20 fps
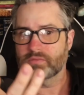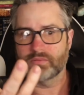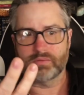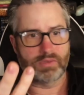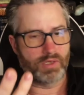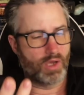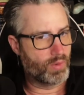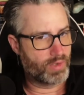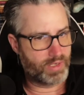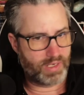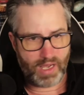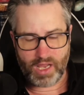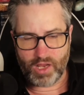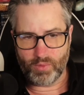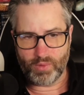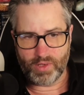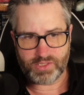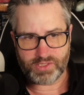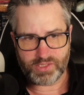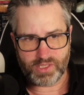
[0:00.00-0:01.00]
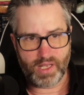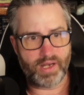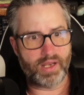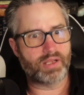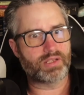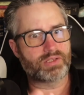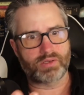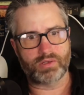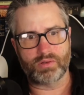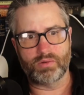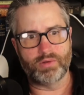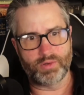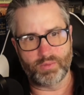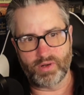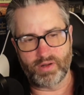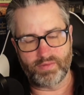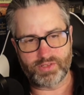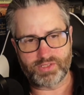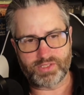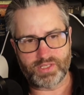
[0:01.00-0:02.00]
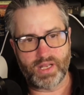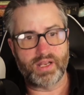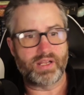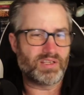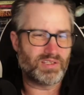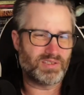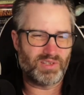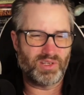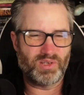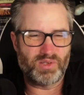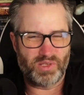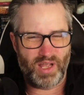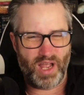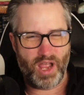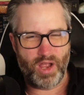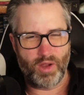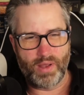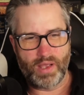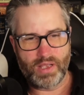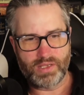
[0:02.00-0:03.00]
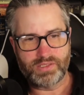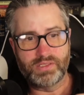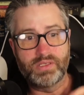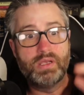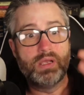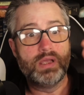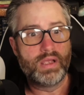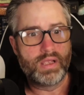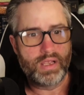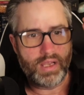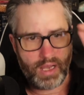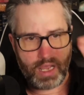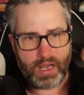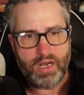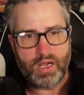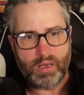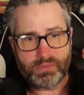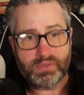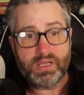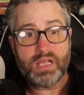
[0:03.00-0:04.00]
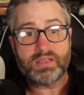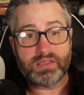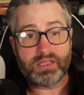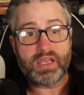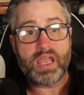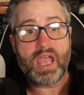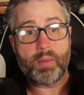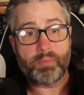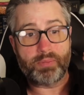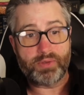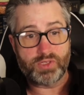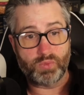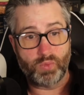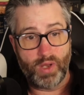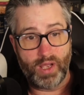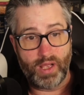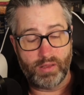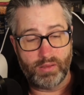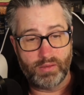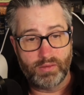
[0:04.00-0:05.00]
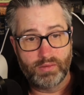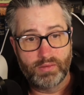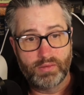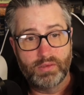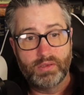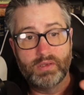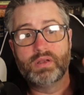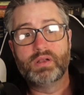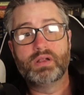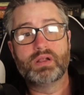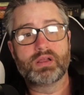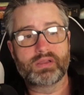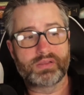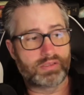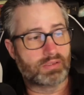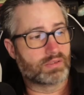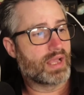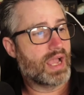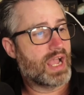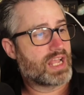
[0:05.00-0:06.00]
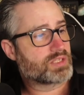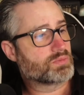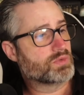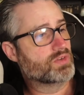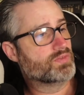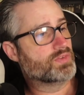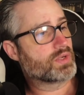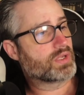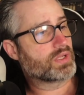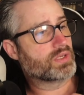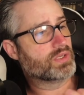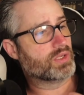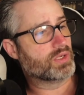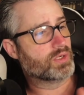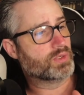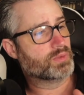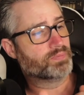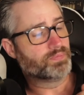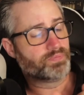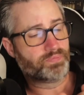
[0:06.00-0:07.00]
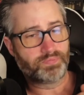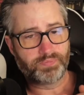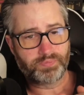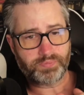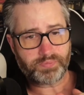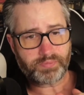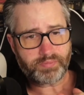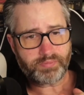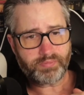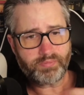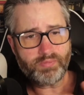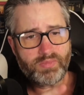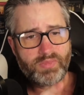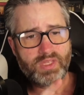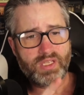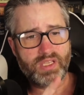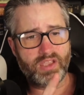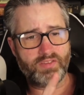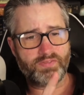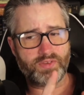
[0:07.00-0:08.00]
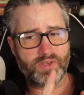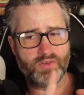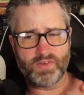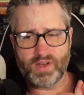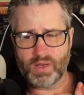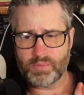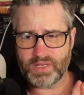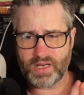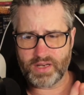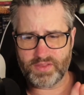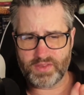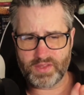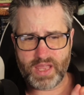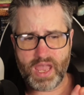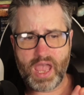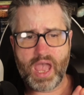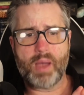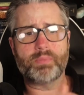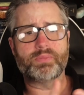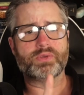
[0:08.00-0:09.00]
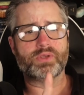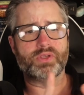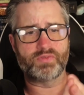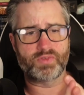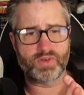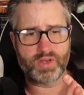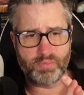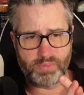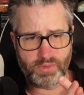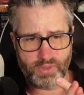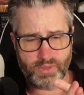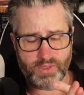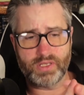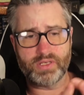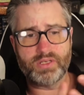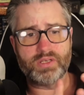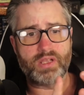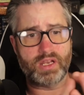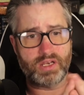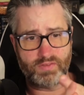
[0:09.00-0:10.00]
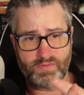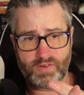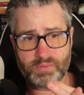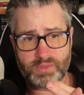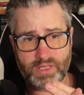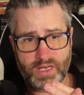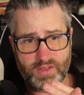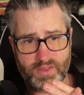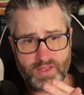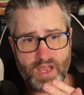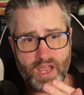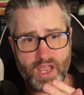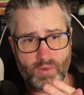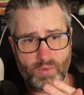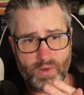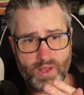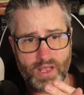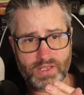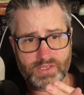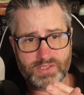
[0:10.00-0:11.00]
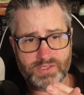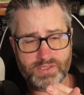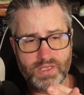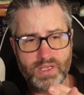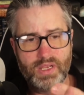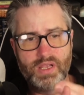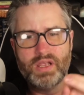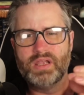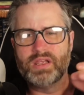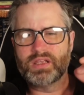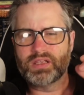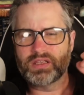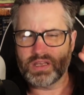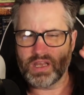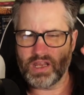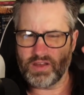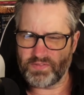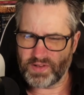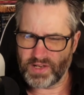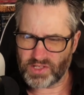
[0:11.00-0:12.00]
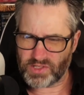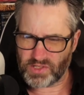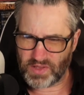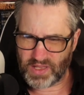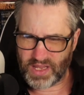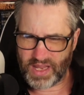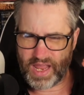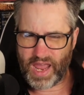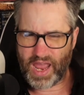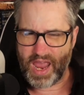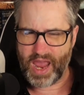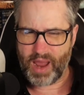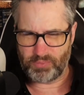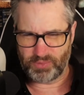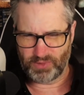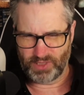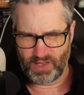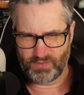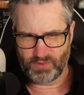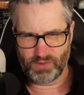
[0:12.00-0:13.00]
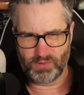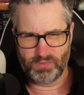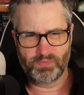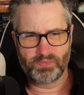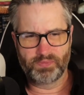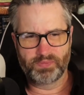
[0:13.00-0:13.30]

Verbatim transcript: Go into iOS settings or go into whatever settings, usually iOS, and update the app as well. The last move you can do, if you've updated the app, you've rebooted, and you've updated the iOS, if it is on the app level,